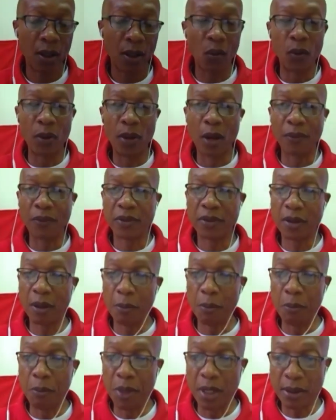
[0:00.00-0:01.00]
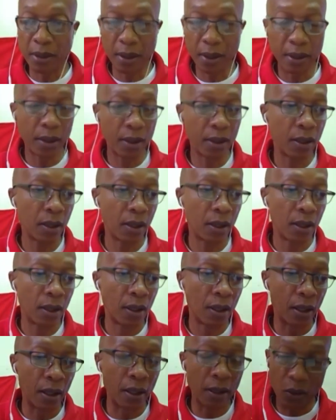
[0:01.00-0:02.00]
We have submitted
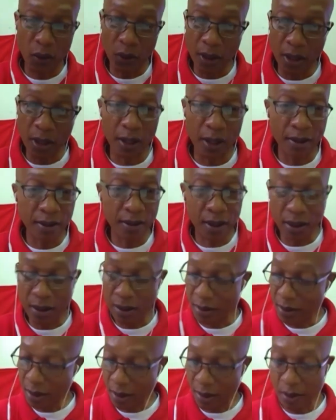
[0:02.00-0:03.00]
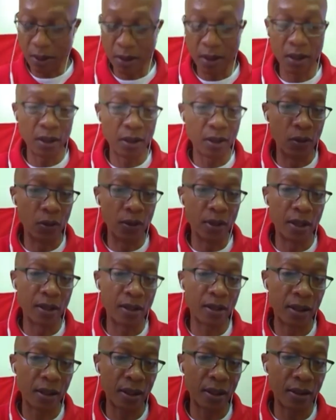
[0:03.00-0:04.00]
in Grenada's case and the other
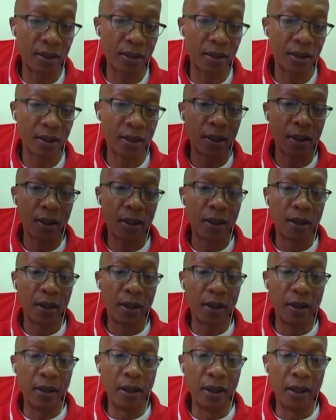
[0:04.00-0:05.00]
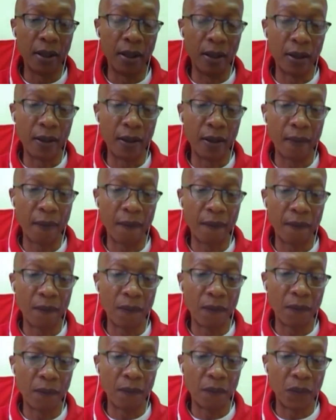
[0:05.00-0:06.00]
union's case, the
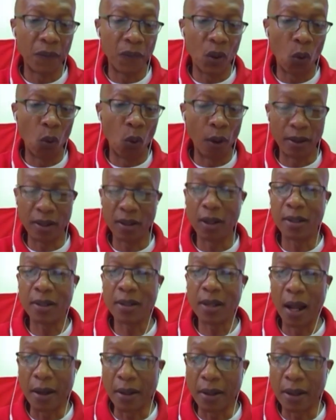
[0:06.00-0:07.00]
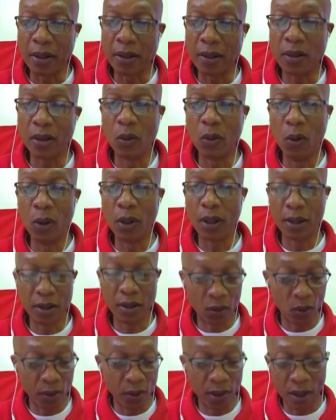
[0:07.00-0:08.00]
what is outstanding to the
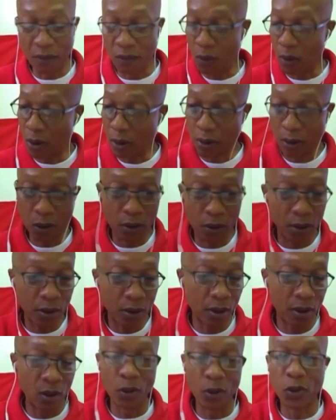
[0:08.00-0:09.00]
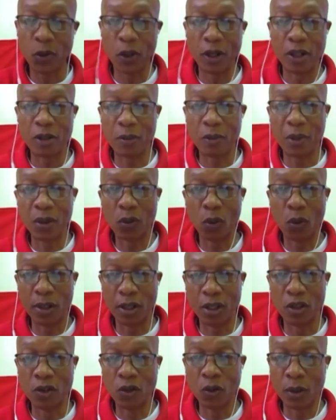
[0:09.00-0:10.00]
workers. So we have worked out the retrenchment,
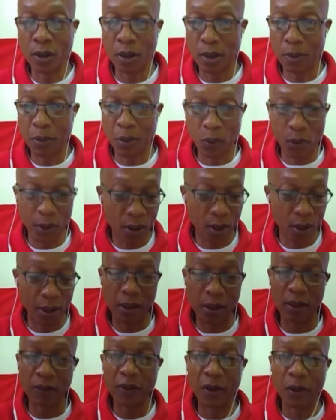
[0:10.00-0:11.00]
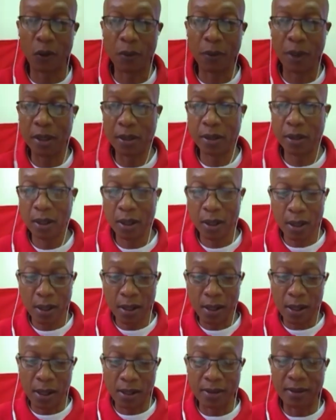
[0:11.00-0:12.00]
what is due in keeping with the collective agreement
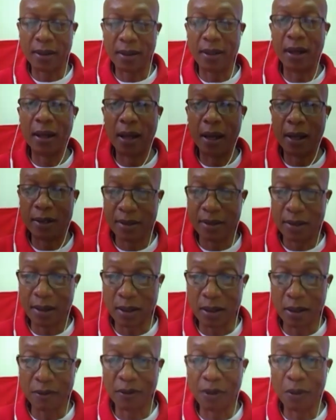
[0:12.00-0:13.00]
as to the last date of